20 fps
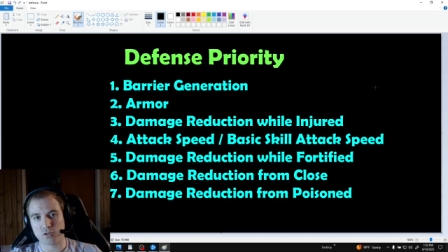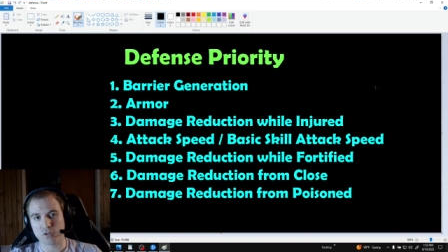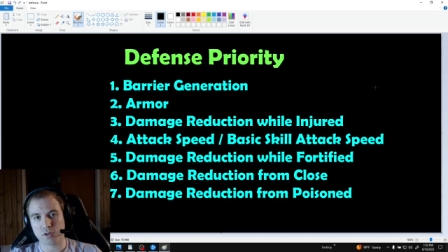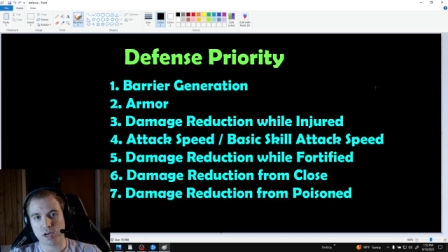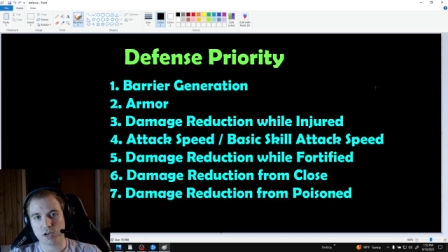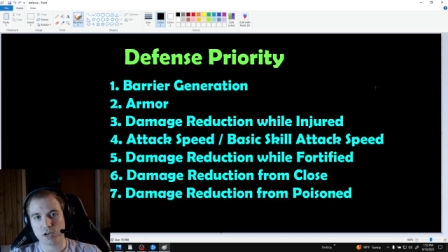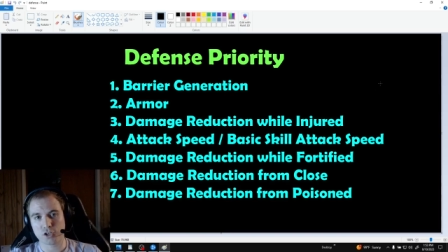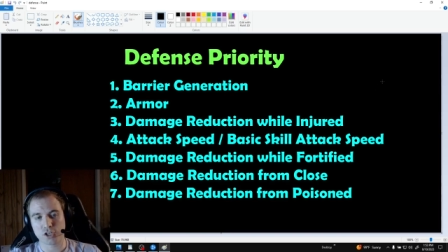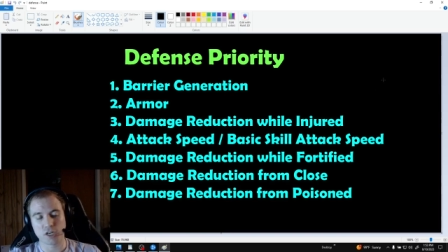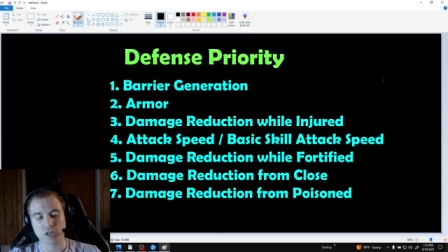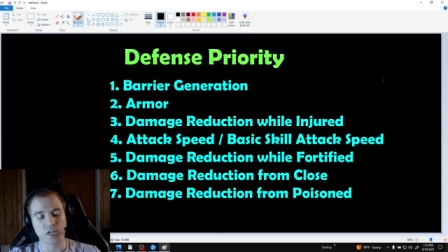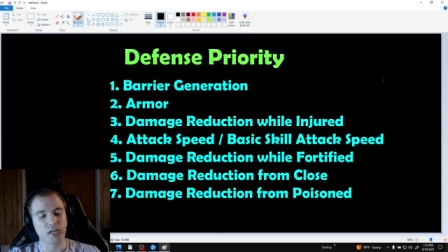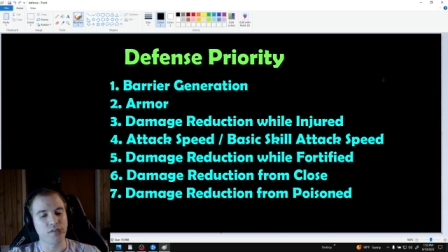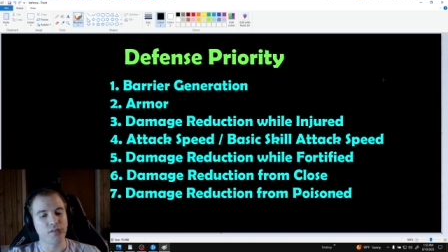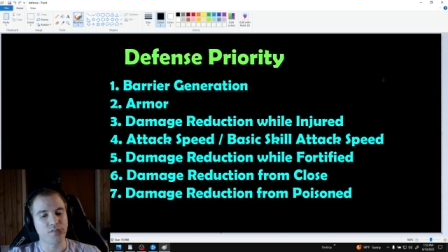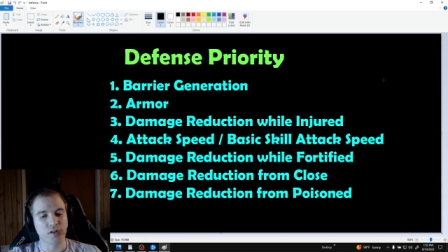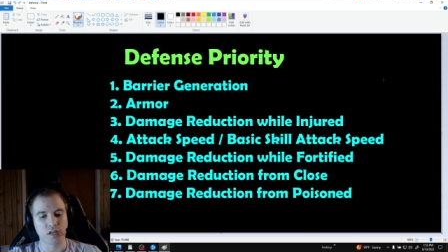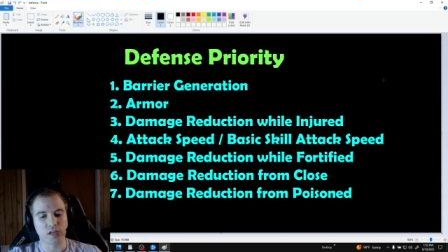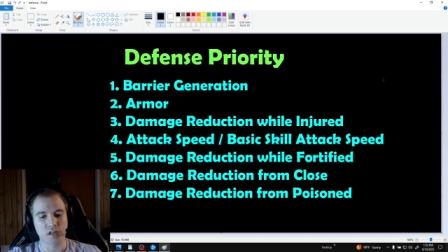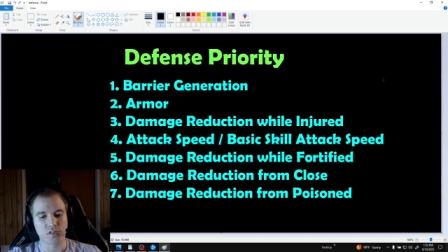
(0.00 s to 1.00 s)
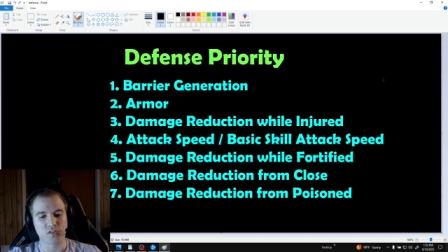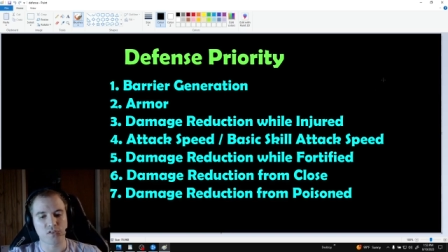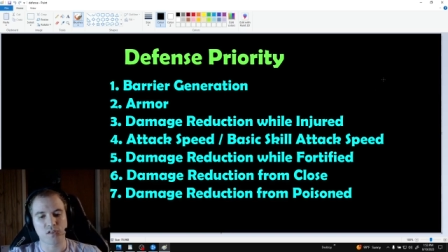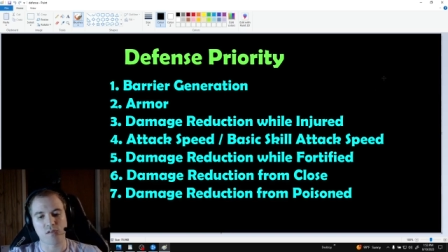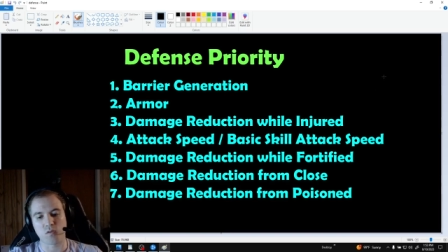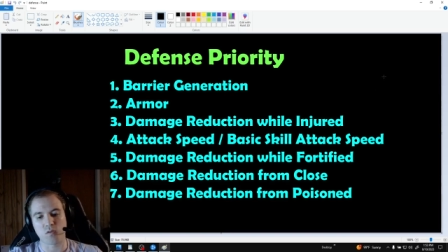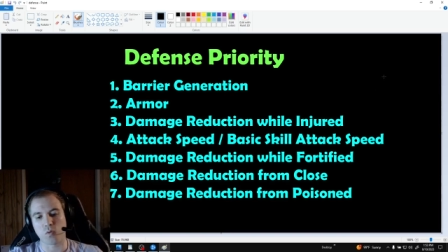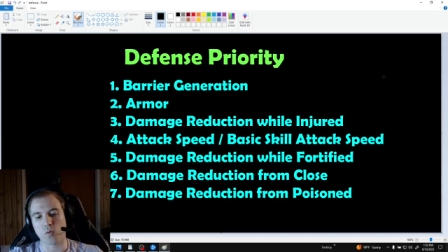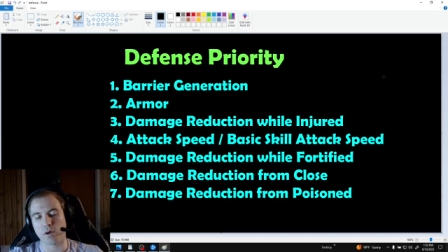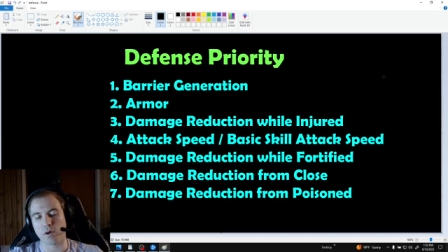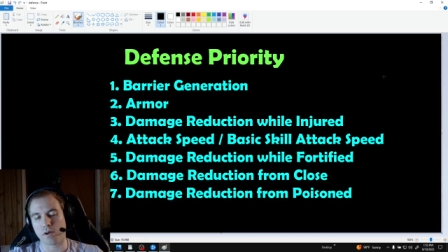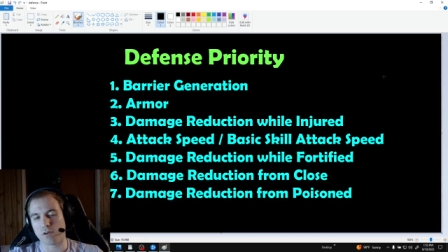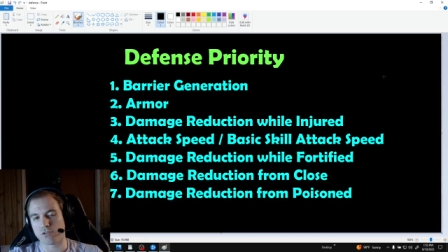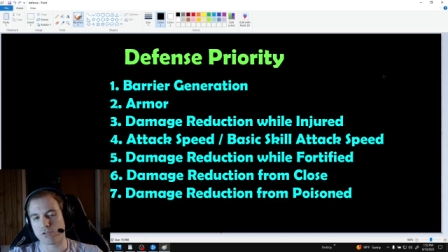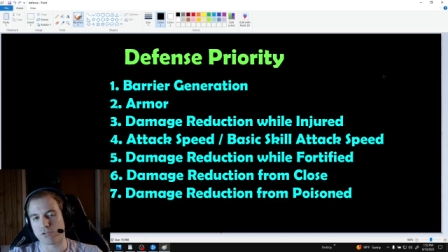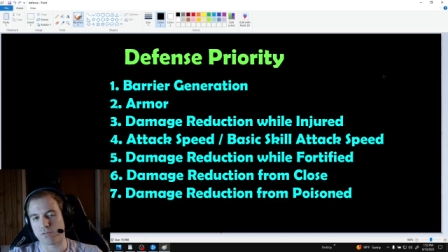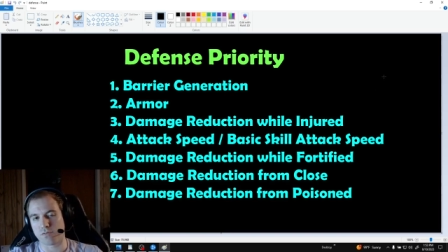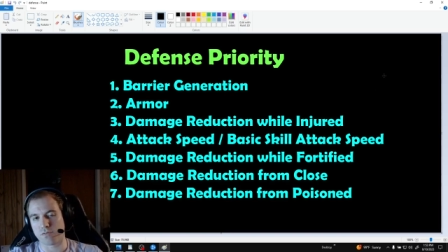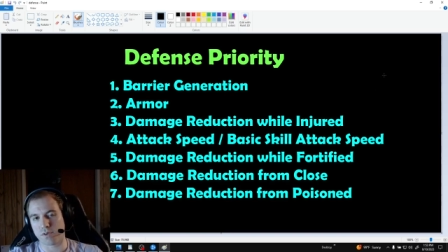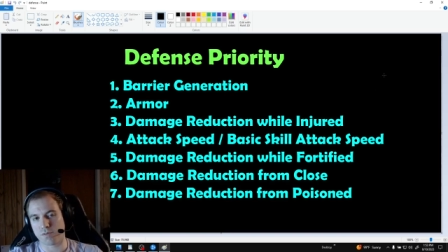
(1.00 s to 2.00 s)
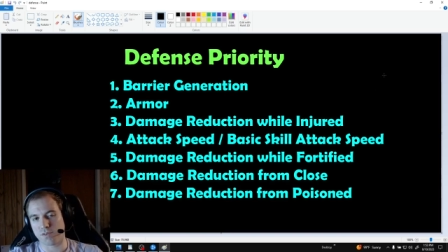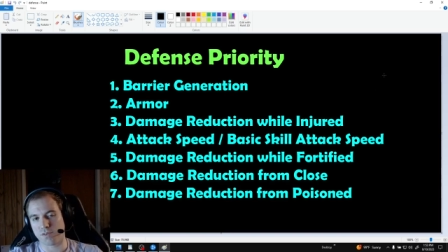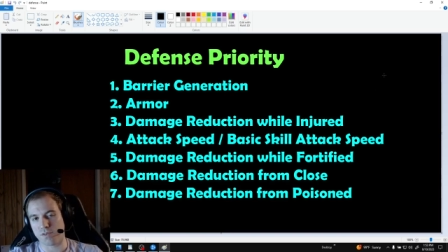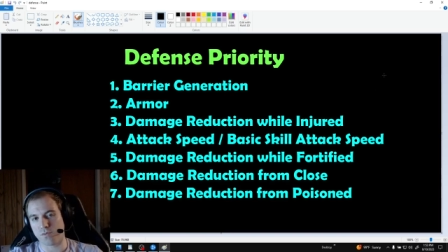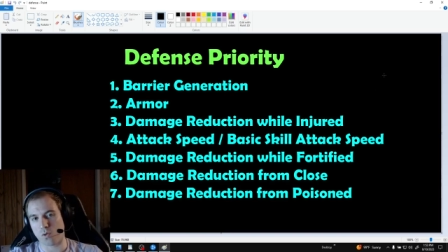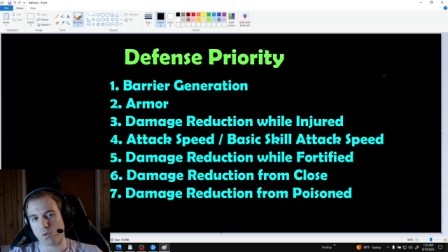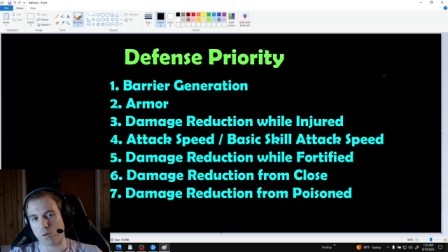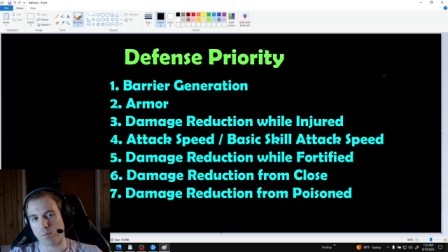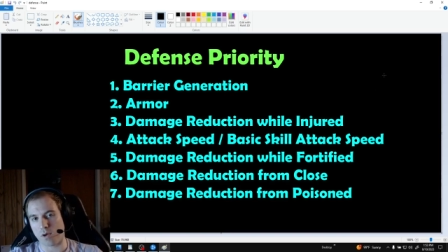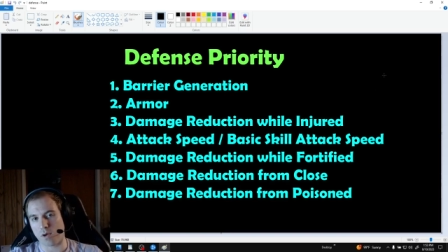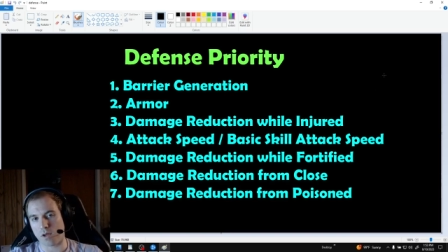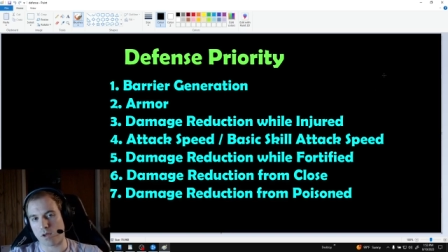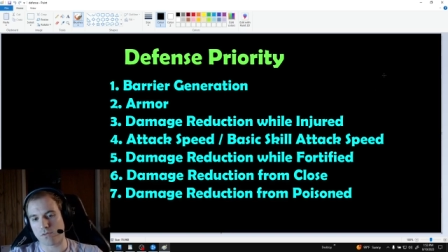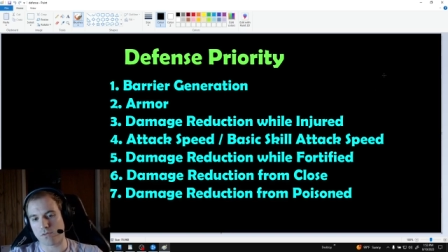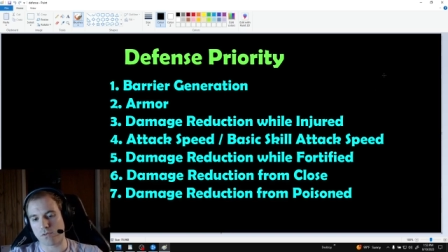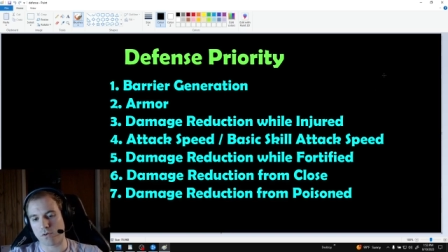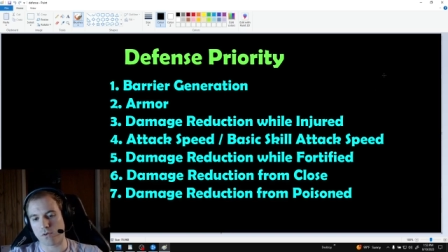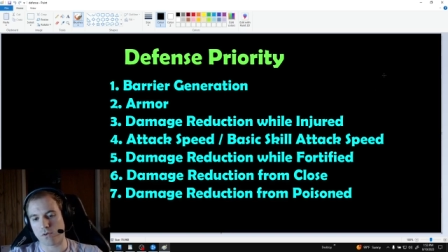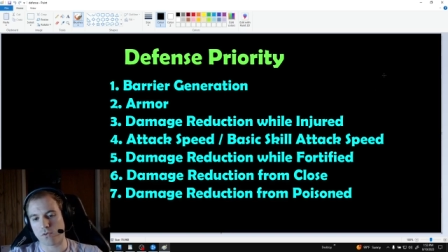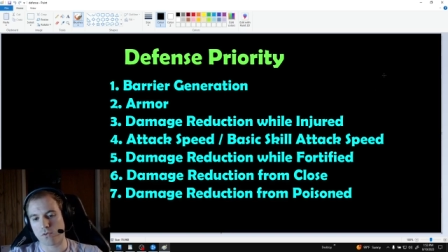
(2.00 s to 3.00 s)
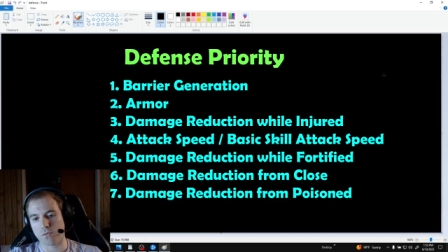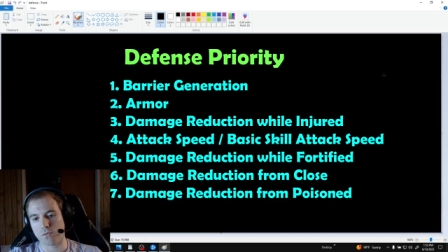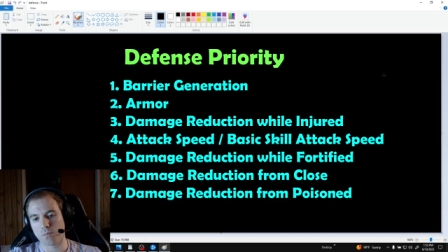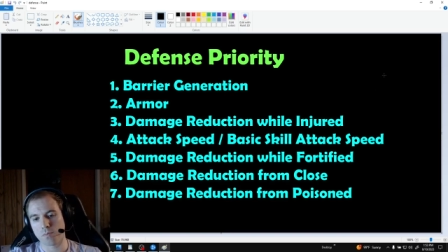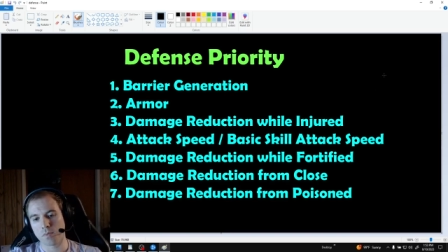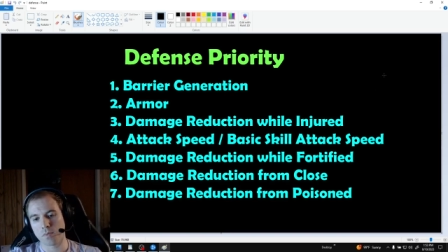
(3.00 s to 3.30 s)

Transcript: reduction even against level 154 monsters.